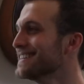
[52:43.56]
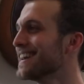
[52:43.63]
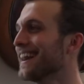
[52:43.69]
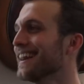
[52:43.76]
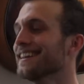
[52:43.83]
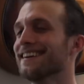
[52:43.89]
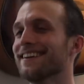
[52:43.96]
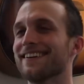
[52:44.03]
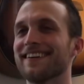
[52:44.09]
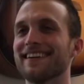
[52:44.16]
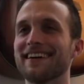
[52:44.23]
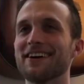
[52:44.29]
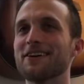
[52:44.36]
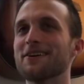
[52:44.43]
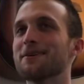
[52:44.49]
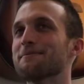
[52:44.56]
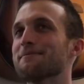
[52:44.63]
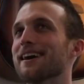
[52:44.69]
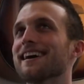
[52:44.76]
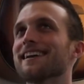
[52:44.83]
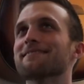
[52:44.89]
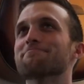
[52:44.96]
Telling you... Who am
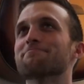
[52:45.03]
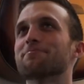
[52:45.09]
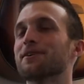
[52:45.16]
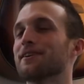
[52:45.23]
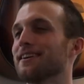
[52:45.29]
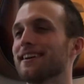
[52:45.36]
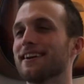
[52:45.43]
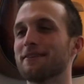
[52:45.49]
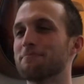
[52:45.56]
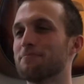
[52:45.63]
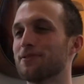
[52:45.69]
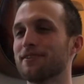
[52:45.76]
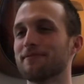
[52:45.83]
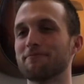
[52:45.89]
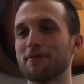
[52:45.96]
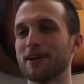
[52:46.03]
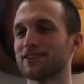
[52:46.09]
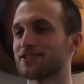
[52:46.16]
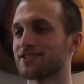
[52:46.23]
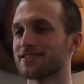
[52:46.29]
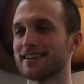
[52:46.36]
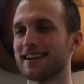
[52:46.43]
I to put
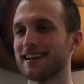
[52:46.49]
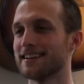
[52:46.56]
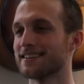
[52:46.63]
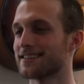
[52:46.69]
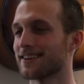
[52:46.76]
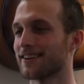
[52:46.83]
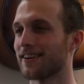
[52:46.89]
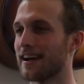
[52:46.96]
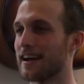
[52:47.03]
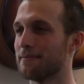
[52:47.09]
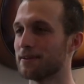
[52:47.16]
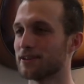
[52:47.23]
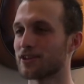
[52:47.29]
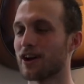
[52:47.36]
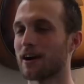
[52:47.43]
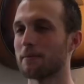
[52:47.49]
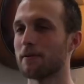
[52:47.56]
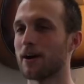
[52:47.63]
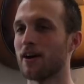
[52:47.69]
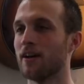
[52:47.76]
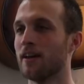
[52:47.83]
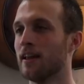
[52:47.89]
pictures on Instagram and talk
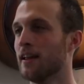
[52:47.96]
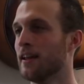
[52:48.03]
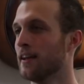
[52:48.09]
about,